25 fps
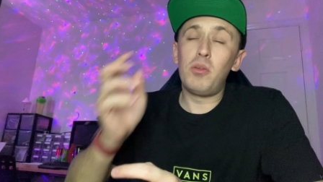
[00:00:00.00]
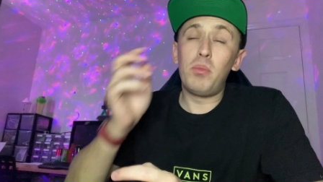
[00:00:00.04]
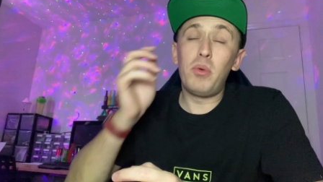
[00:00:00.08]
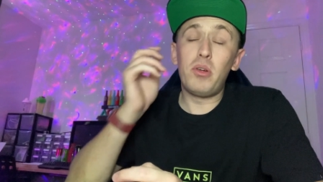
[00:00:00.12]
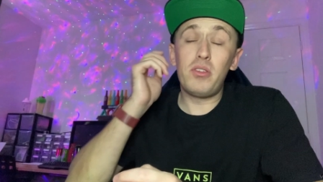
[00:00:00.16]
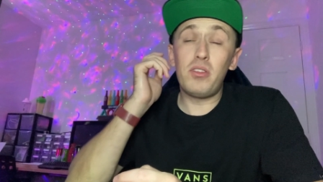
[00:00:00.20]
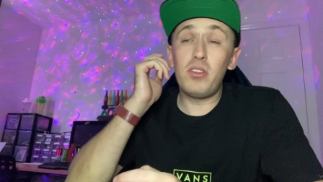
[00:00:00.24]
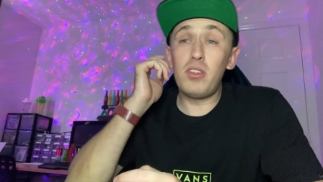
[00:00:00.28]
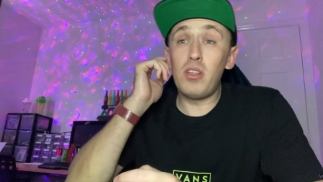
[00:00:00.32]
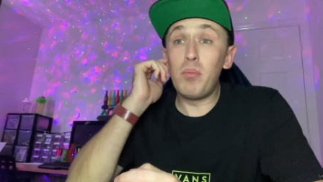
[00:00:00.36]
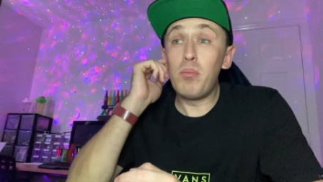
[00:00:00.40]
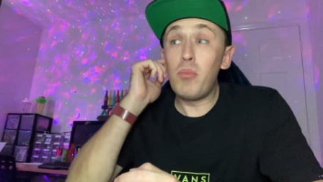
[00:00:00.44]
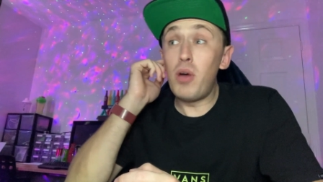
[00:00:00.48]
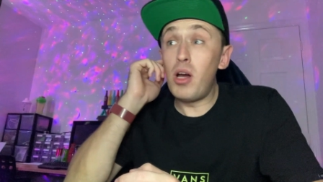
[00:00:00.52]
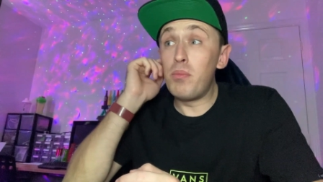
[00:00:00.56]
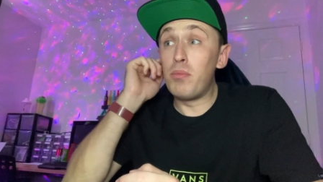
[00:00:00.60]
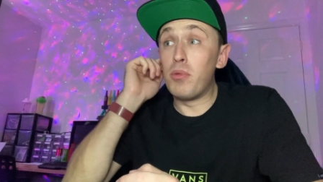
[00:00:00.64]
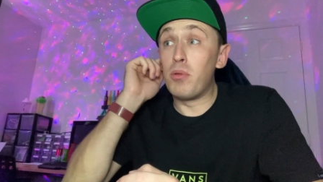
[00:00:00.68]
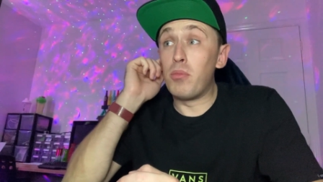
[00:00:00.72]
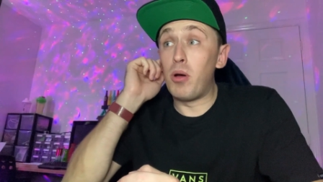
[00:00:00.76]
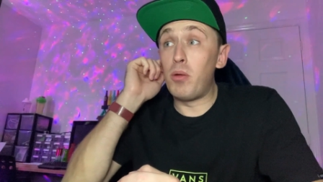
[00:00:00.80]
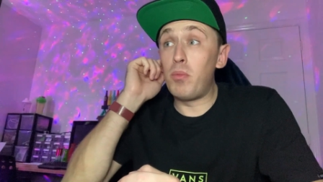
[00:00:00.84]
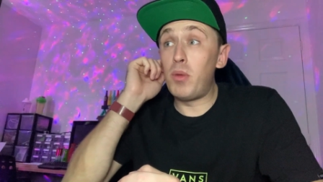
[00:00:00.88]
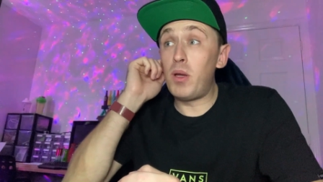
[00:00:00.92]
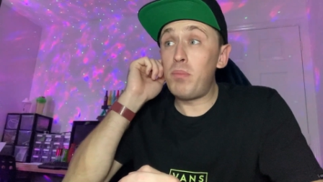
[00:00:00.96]
to be honest, at the
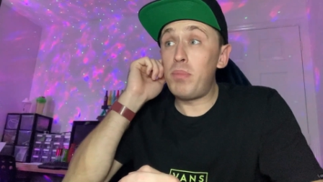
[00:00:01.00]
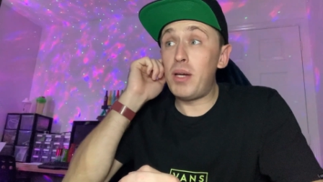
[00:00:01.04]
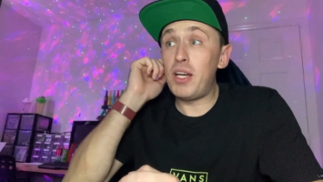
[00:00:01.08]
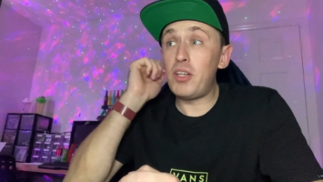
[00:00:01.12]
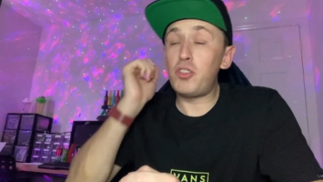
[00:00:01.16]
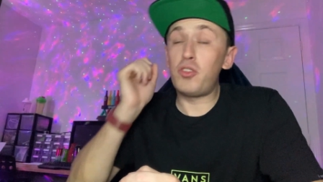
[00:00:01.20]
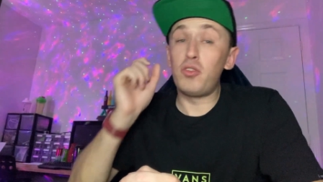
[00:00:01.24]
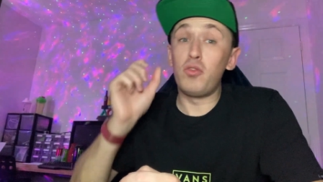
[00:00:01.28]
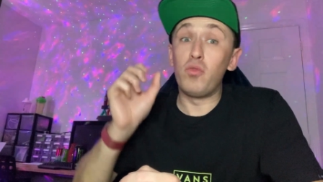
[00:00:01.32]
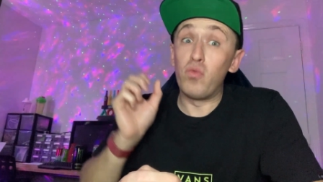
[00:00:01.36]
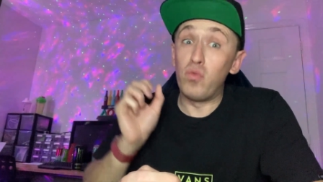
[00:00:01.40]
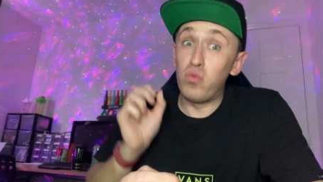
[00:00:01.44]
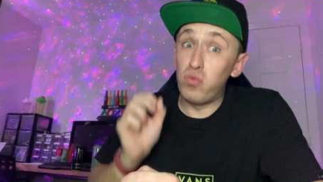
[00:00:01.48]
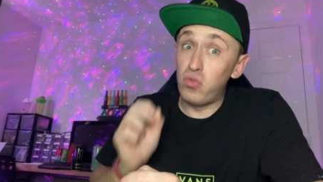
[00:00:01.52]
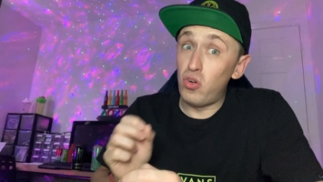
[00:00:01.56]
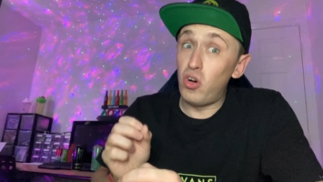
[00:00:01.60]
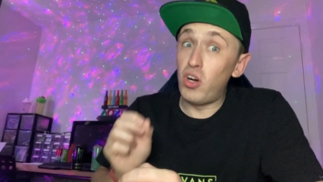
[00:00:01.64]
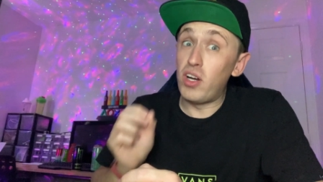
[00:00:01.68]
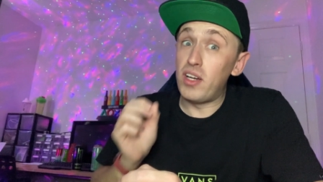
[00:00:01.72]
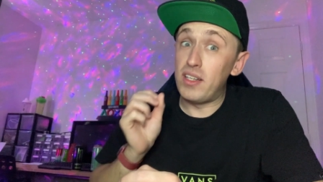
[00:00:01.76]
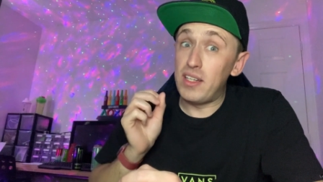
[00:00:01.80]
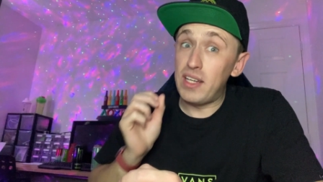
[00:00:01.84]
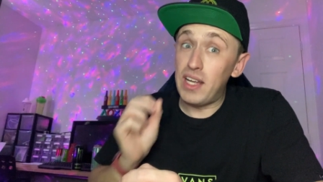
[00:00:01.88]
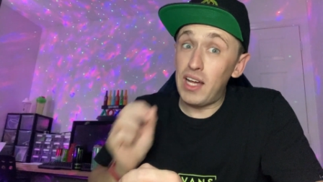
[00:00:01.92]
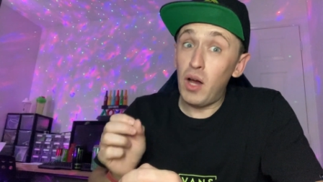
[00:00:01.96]
moment, my main passion
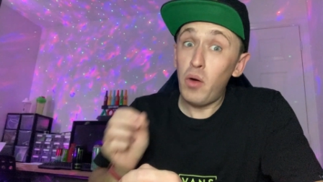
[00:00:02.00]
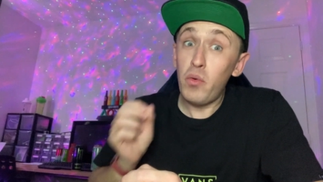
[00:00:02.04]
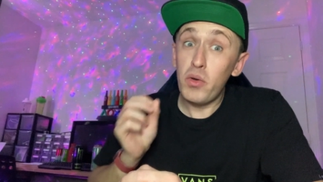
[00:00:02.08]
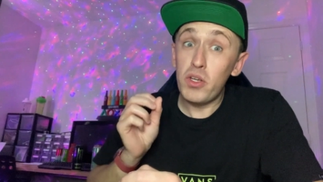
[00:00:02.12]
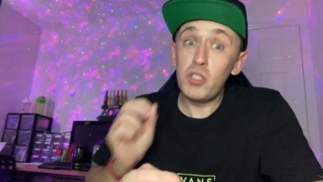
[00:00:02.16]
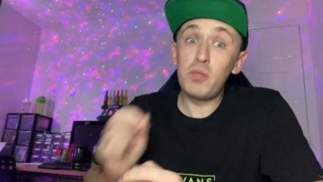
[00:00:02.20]
right now